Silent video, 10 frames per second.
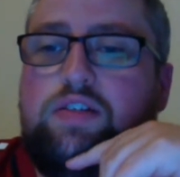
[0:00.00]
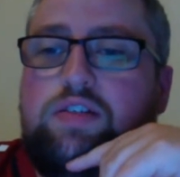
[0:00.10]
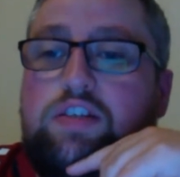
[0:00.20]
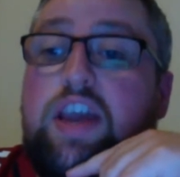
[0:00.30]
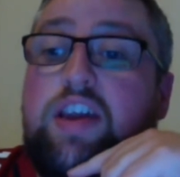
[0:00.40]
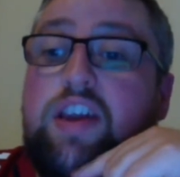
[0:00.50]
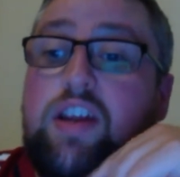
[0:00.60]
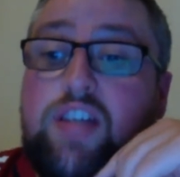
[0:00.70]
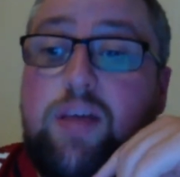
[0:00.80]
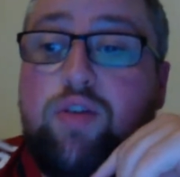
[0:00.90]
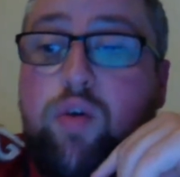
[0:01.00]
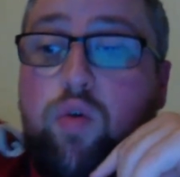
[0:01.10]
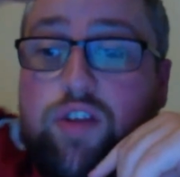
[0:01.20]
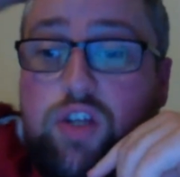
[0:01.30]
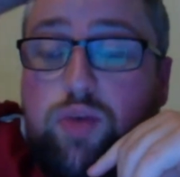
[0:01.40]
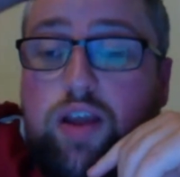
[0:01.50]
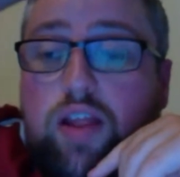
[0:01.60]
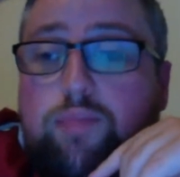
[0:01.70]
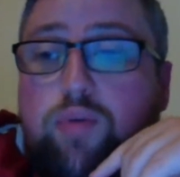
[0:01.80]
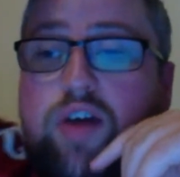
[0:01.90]
Yeah, Chris, I'm on the over as
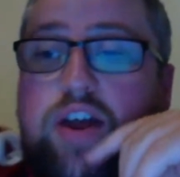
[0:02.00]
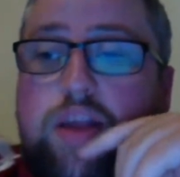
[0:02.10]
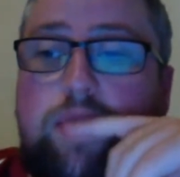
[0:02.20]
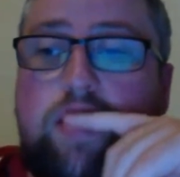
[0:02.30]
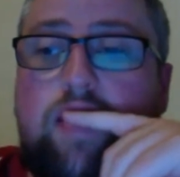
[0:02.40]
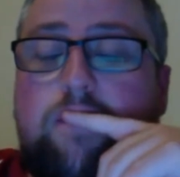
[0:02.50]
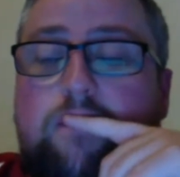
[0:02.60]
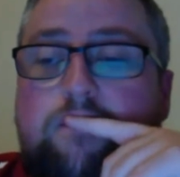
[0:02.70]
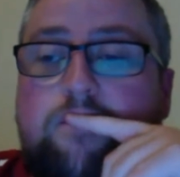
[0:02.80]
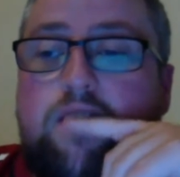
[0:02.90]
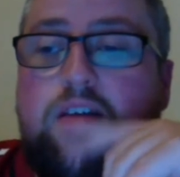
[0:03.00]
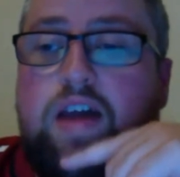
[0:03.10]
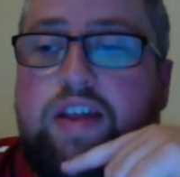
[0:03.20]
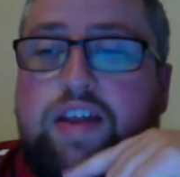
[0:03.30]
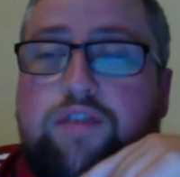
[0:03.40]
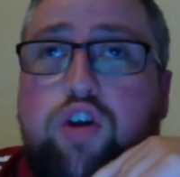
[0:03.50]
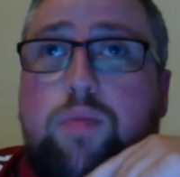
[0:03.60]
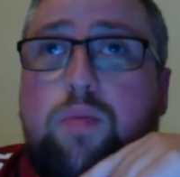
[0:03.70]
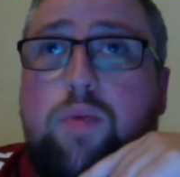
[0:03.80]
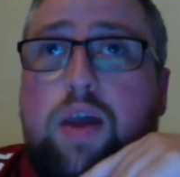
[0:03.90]
well. I put that in a bet. I think I've got him